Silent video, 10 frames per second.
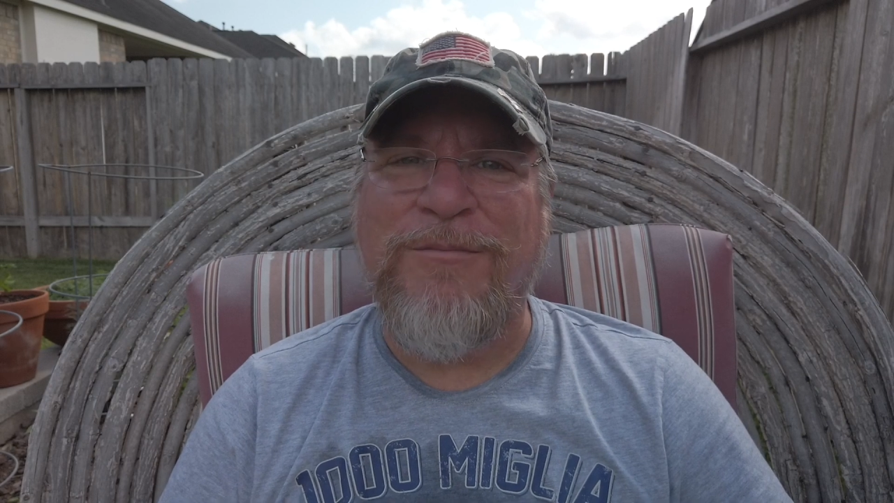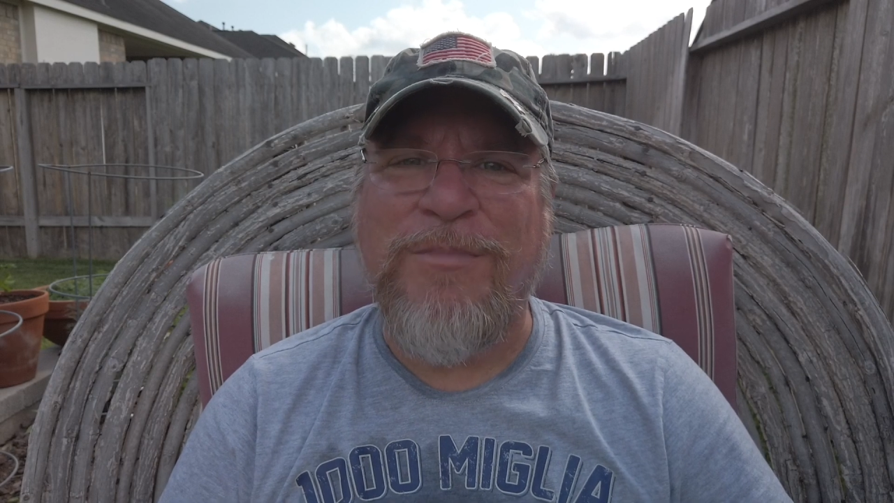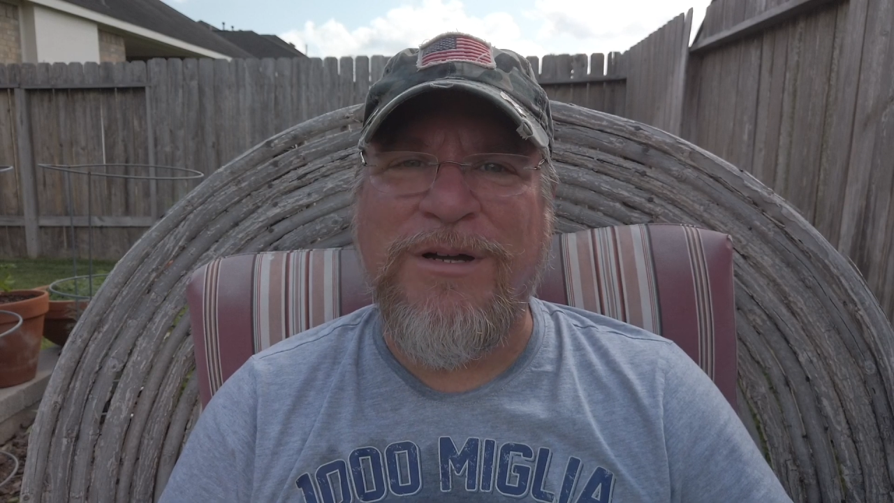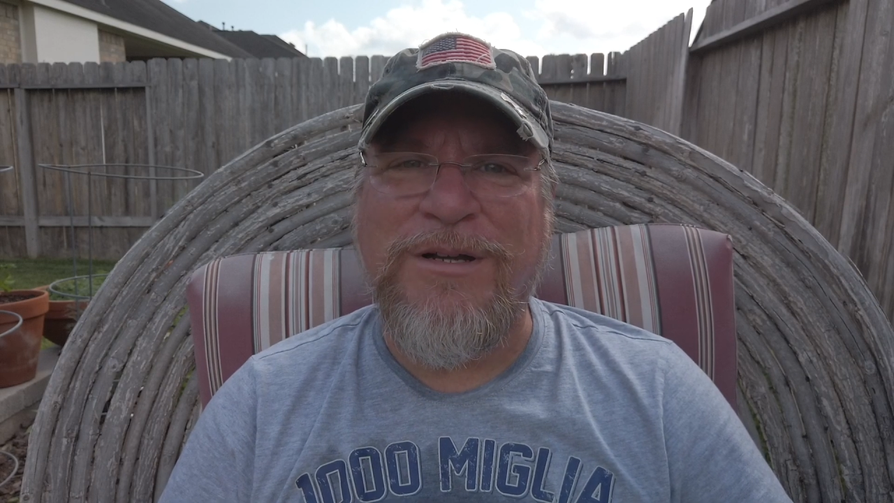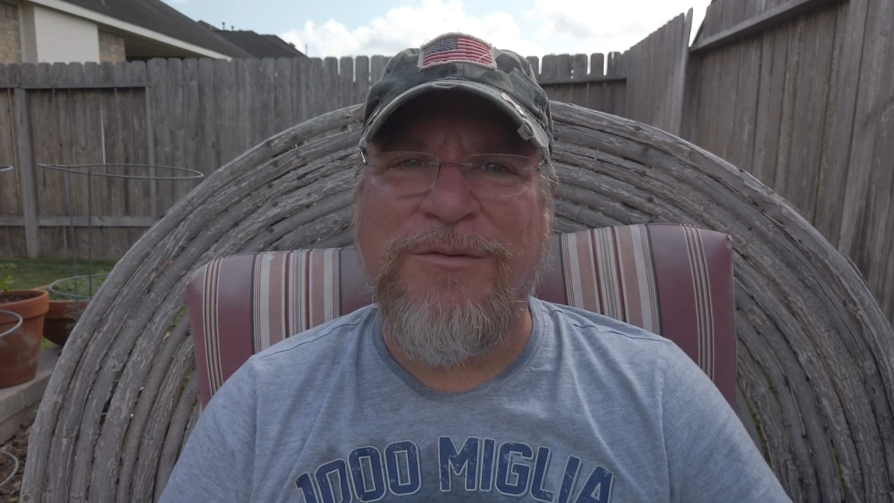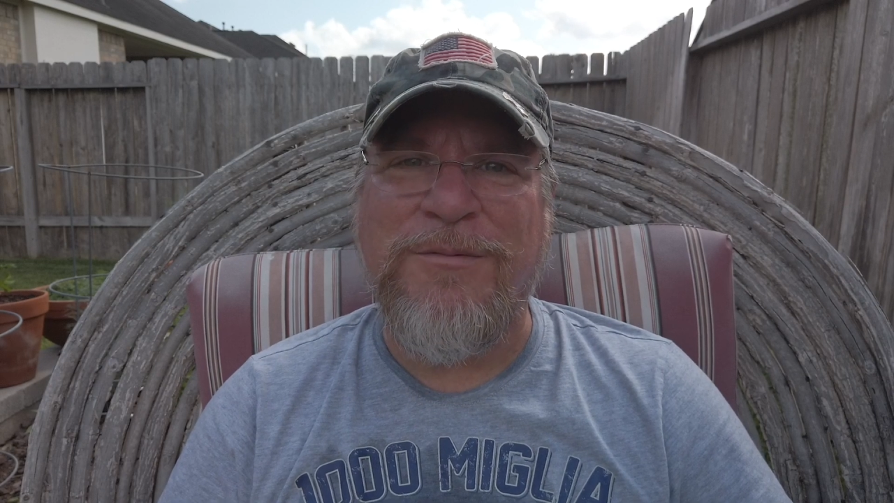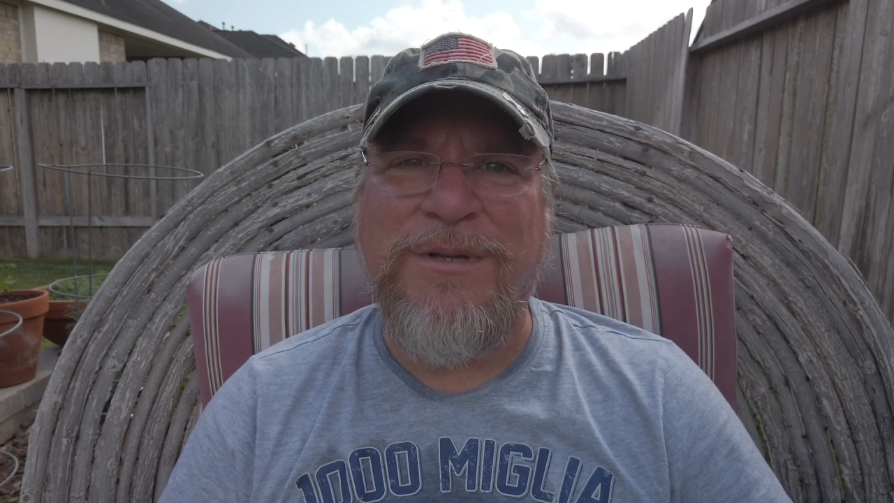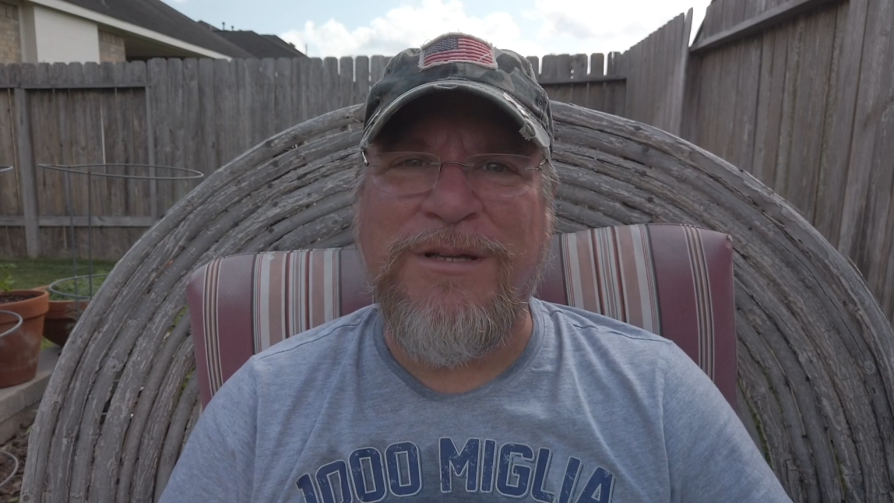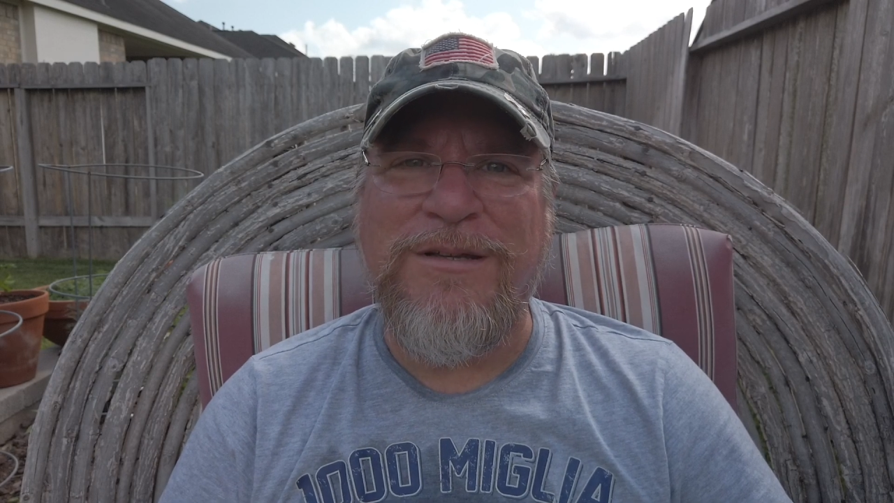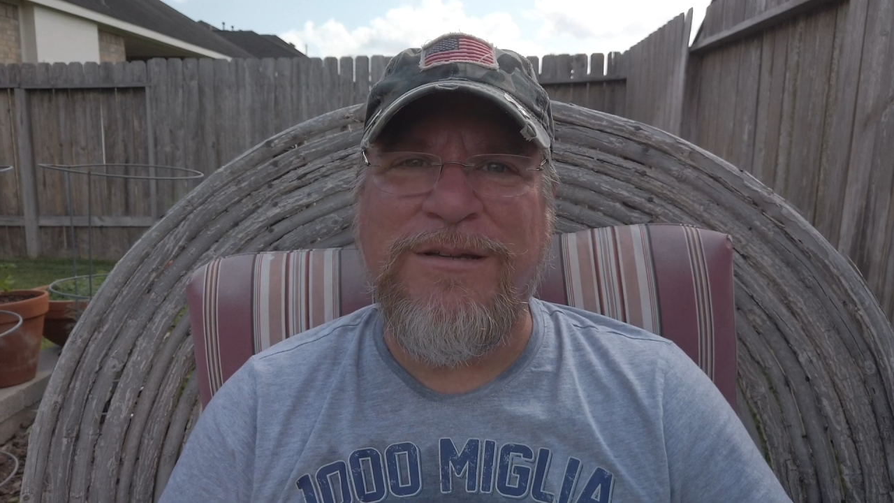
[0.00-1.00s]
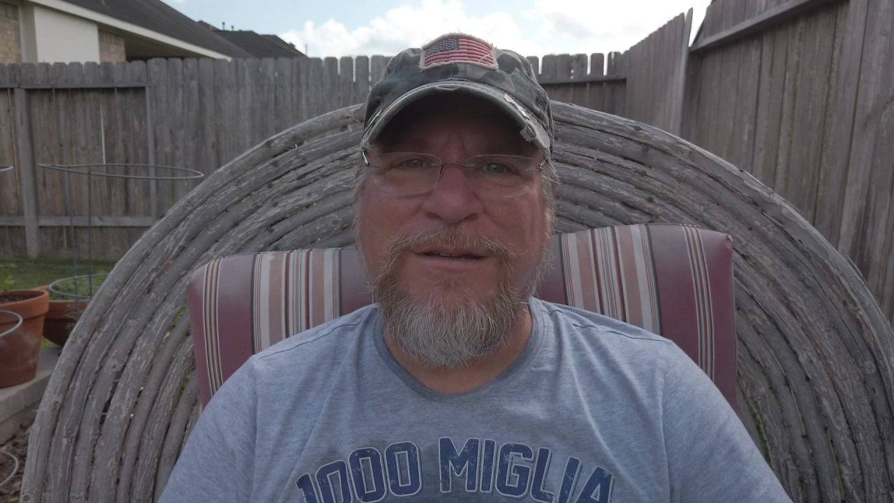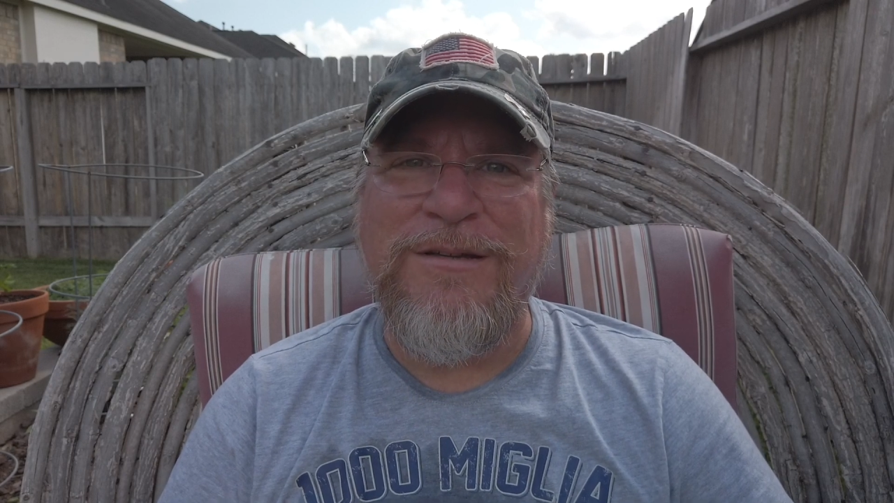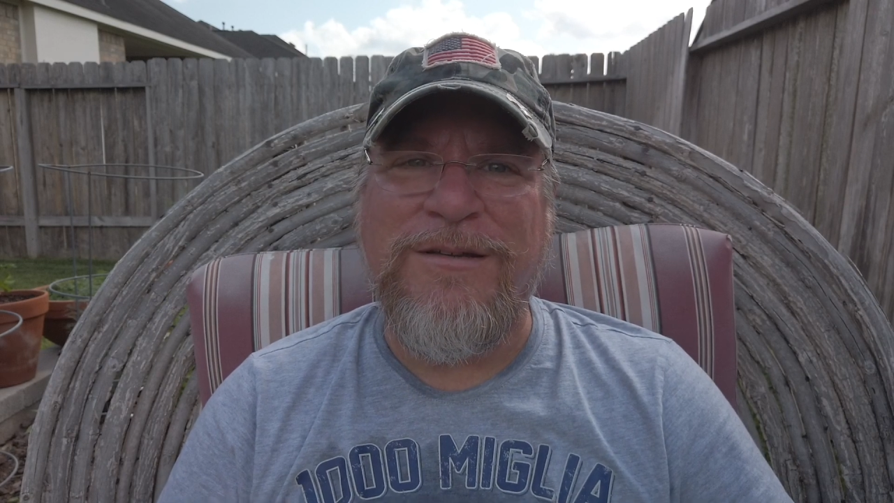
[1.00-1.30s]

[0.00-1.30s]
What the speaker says: but it would be